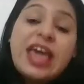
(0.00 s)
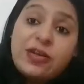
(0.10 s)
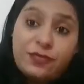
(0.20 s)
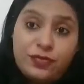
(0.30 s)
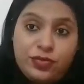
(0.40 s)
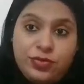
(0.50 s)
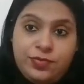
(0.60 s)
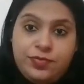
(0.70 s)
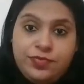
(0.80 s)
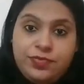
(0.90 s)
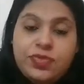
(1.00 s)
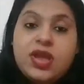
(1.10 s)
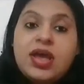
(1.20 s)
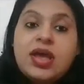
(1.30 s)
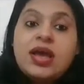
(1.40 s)
therefore,
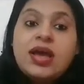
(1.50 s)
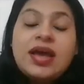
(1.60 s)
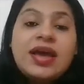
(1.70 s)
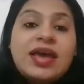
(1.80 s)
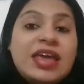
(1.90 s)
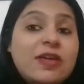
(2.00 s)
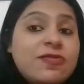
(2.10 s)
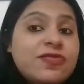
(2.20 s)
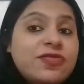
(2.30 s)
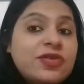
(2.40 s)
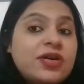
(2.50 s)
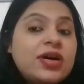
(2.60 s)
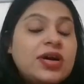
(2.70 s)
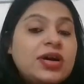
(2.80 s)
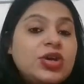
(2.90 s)
if
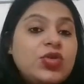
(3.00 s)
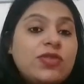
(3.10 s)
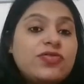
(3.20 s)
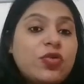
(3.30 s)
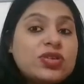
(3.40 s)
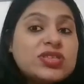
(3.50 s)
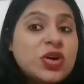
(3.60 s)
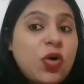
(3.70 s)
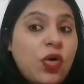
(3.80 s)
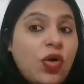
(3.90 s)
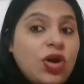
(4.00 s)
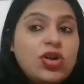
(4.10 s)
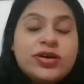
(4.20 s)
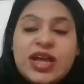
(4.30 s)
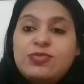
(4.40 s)
you are focusing all
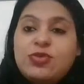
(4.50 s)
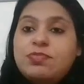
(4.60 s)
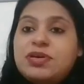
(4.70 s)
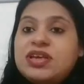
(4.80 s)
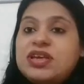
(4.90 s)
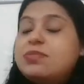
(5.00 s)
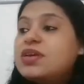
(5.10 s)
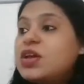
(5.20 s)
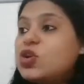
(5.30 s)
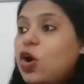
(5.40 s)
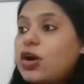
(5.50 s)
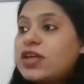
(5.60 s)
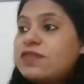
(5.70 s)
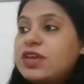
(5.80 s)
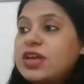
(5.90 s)
your time on PEB and
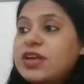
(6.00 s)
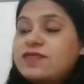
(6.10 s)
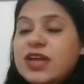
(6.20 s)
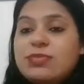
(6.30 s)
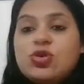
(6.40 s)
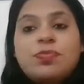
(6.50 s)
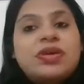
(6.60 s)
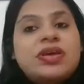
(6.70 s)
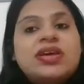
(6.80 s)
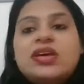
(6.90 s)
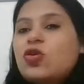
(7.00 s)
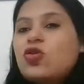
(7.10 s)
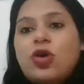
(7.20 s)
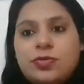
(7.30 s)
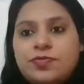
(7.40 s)
not giving enough time to PEA,
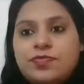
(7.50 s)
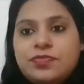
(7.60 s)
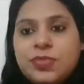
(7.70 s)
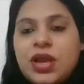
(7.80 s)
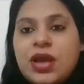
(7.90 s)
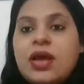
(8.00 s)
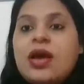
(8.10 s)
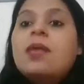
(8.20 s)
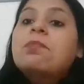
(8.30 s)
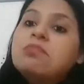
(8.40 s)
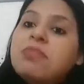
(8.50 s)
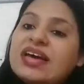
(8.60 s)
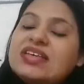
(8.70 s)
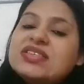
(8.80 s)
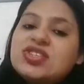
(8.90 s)
you're gone.
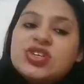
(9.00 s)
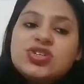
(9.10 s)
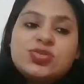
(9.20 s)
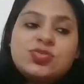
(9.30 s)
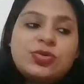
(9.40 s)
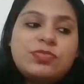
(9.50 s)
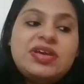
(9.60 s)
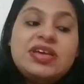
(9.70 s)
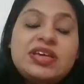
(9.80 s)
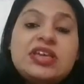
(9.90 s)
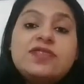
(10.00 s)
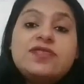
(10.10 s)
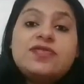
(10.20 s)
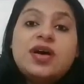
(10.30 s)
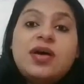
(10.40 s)
My suggestion would be
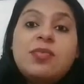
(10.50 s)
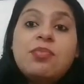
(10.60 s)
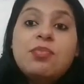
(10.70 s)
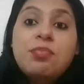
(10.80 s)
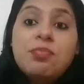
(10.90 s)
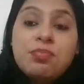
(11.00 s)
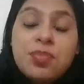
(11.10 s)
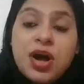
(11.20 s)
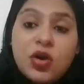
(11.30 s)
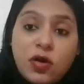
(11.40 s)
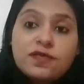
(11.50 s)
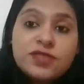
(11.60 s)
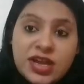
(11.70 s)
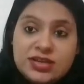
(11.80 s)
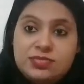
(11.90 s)
give mm, a lot
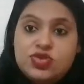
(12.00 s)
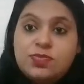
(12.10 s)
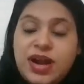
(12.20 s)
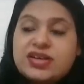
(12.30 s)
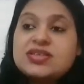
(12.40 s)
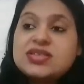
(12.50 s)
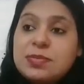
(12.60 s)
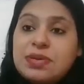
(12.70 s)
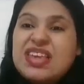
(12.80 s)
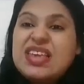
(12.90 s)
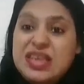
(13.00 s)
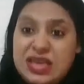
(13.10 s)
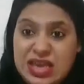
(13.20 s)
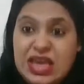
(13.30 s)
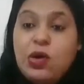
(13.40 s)
of time to practicing
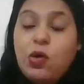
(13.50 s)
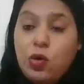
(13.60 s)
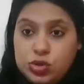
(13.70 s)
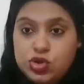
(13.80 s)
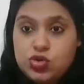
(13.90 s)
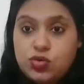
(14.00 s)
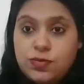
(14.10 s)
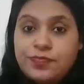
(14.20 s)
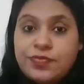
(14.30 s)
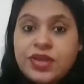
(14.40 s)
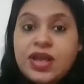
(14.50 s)
PEA also